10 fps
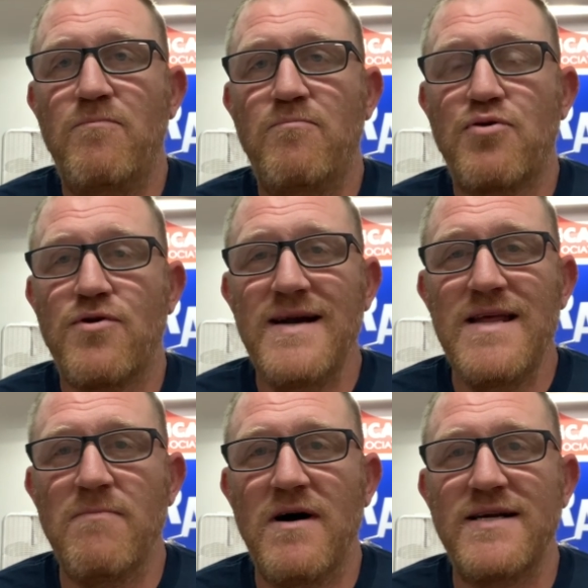pretty
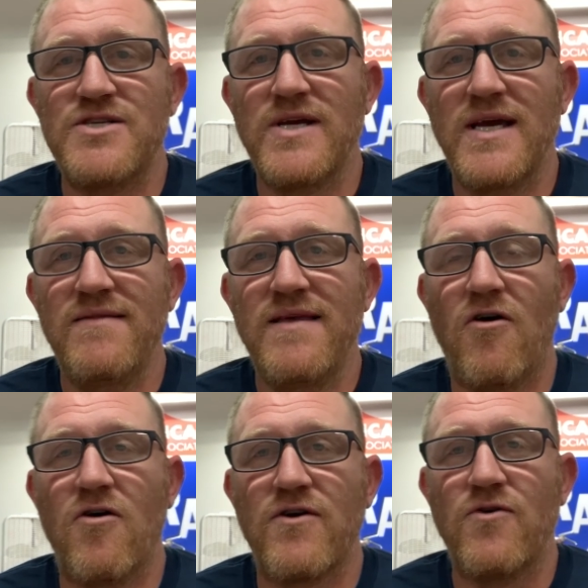much in the
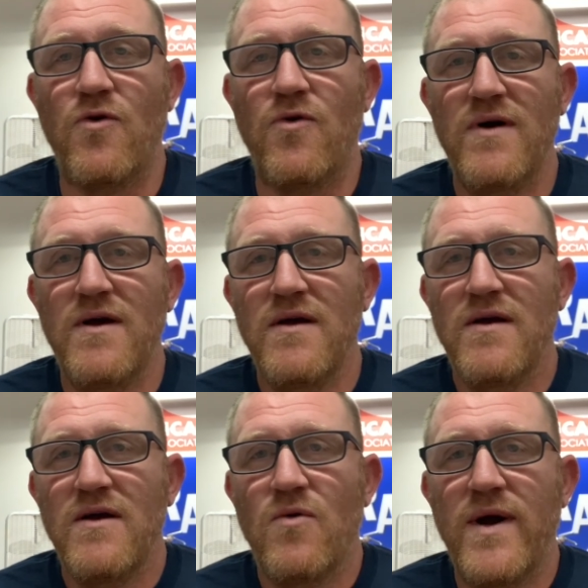article
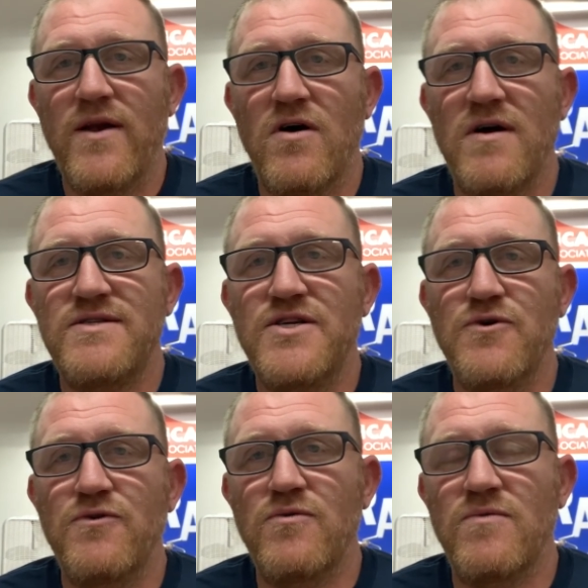went on
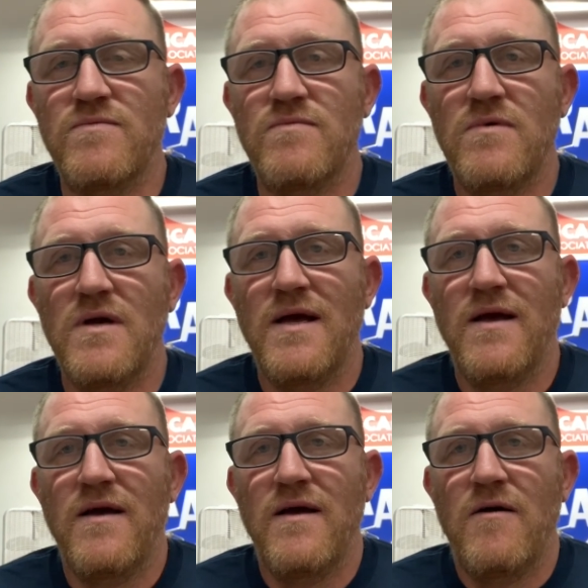to
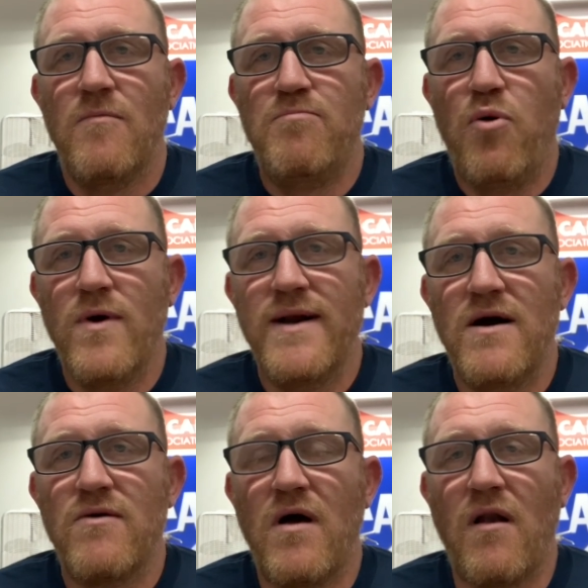point
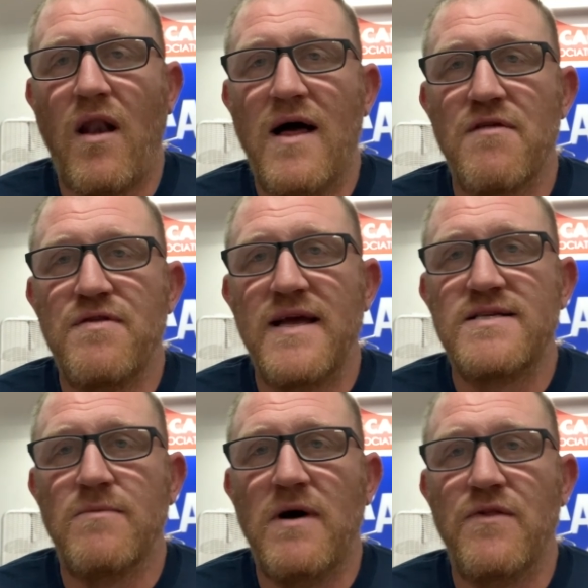out a lot of
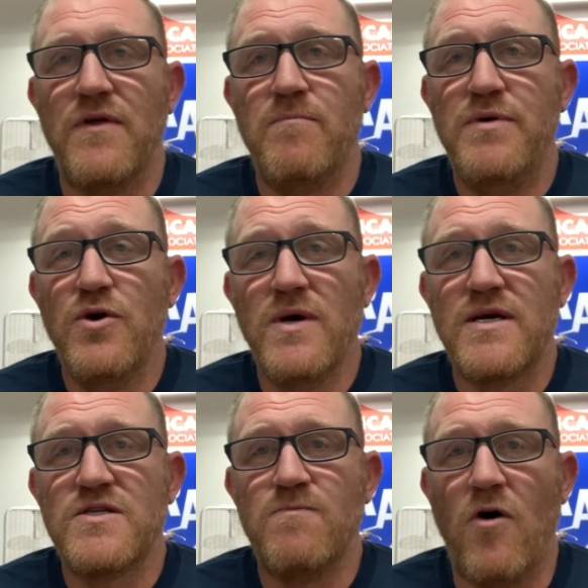things about the
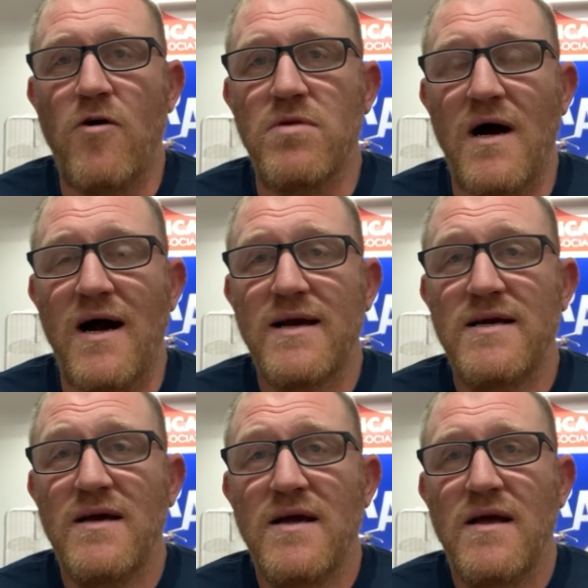Buick small block
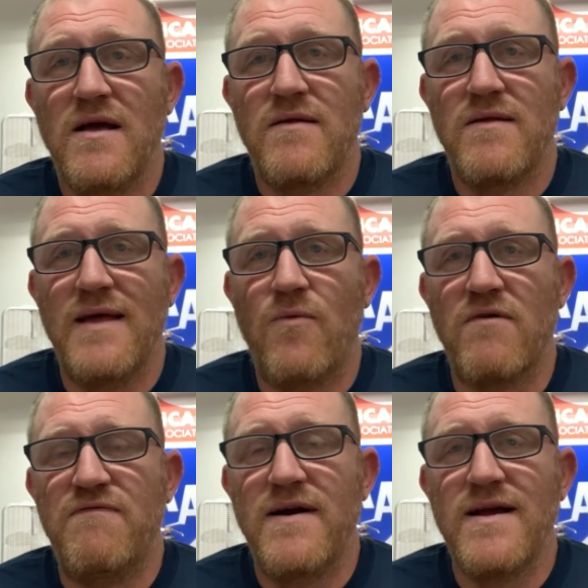that were
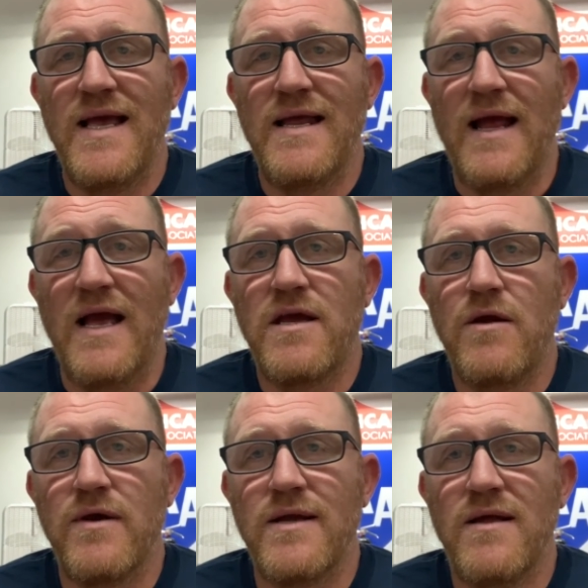very
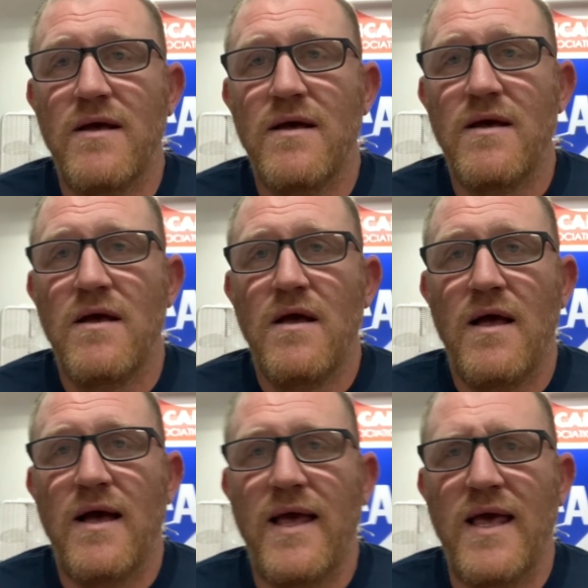inaccurate
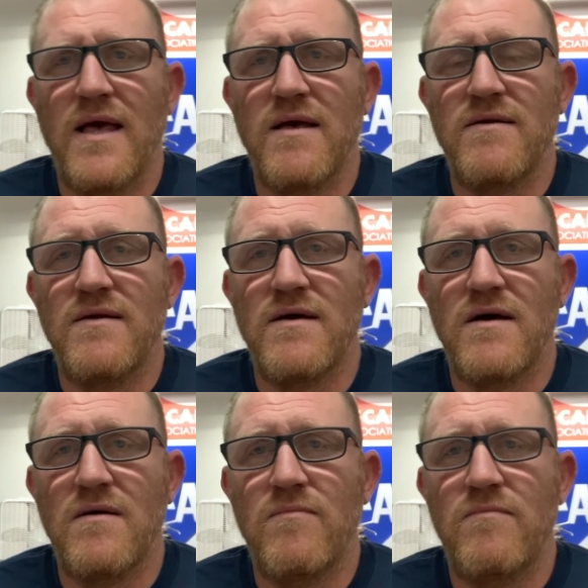and
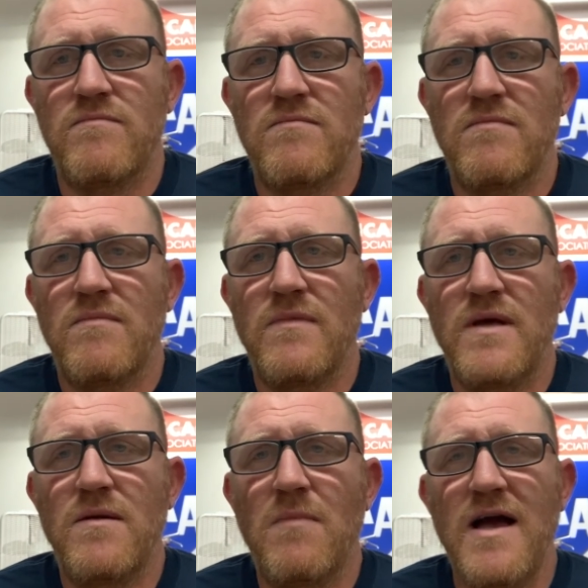
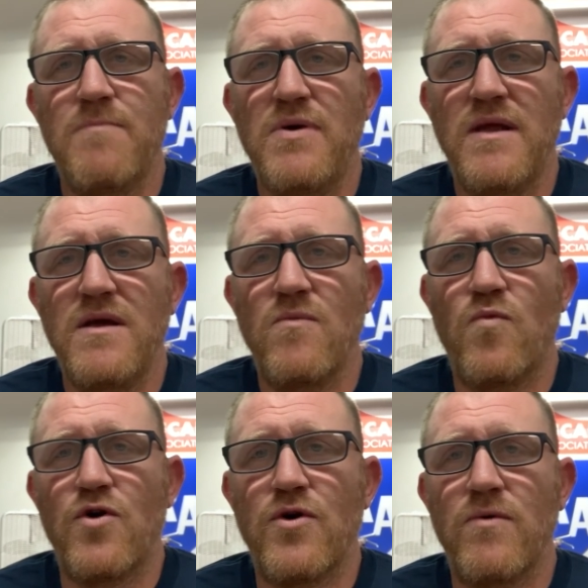in my opinion
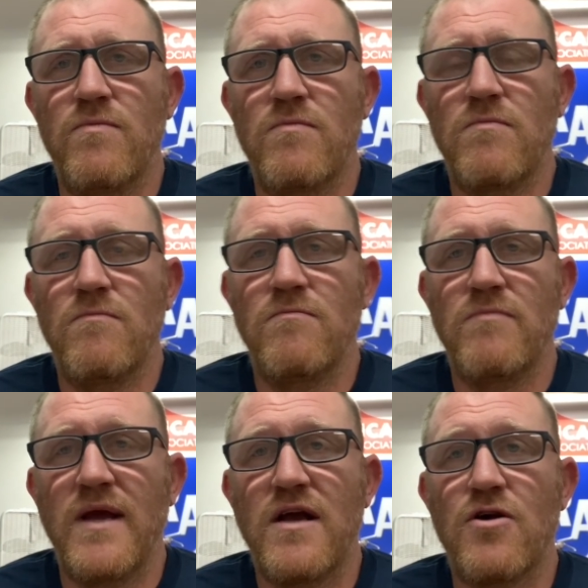were
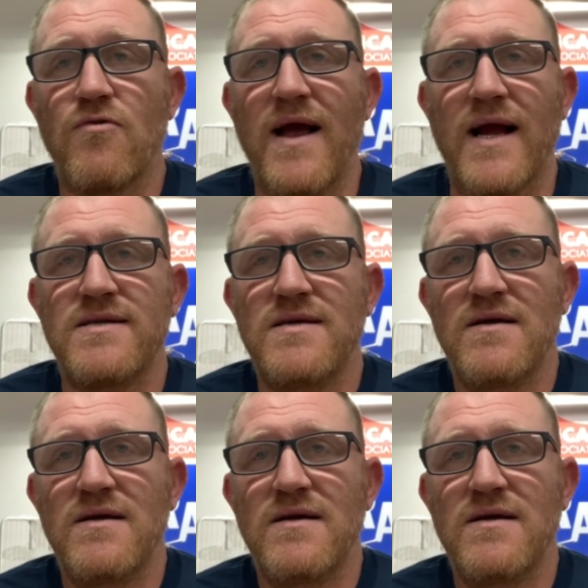incorrect.